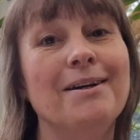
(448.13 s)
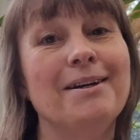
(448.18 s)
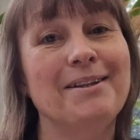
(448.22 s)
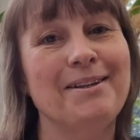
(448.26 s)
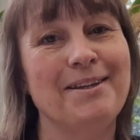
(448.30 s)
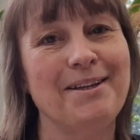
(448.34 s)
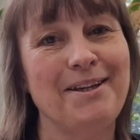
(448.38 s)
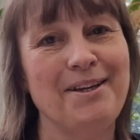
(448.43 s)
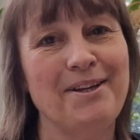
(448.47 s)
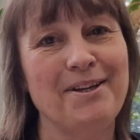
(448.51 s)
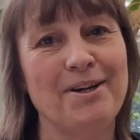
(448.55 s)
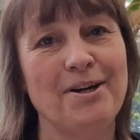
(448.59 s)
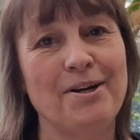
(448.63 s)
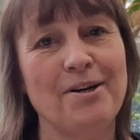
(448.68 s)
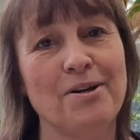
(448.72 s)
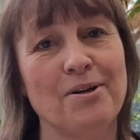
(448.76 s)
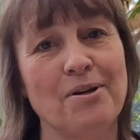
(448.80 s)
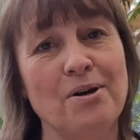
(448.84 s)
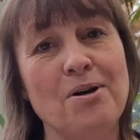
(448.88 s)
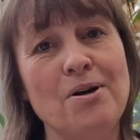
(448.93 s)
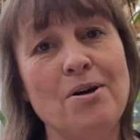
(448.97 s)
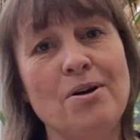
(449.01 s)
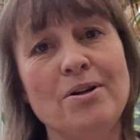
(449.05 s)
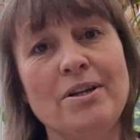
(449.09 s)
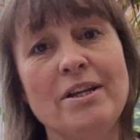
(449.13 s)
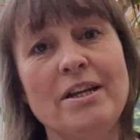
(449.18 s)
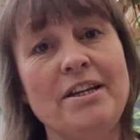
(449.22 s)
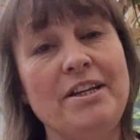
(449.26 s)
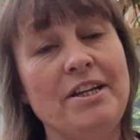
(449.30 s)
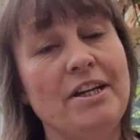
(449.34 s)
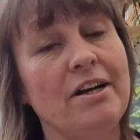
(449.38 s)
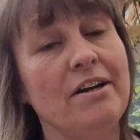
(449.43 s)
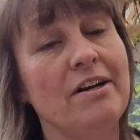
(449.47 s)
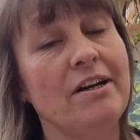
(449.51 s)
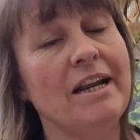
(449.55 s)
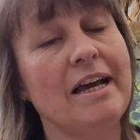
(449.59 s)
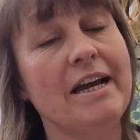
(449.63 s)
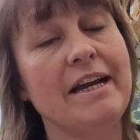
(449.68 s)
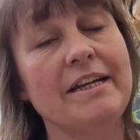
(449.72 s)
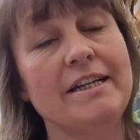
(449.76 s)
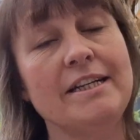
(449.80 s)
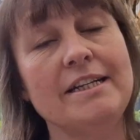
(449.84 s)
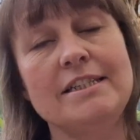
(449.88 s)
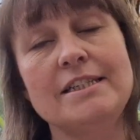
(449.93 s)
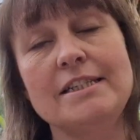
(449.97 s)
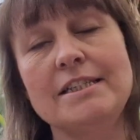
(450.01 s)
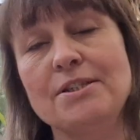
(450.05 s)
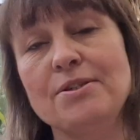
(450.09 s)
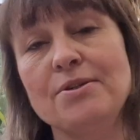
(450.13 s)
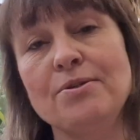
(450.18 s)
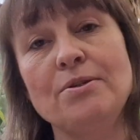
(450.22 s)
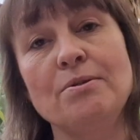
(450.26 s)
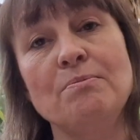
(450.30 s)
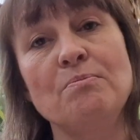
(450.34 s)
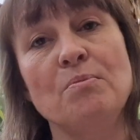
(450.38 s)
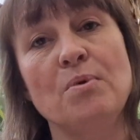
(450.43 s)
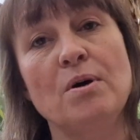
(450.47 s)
The young lord and young lady stood and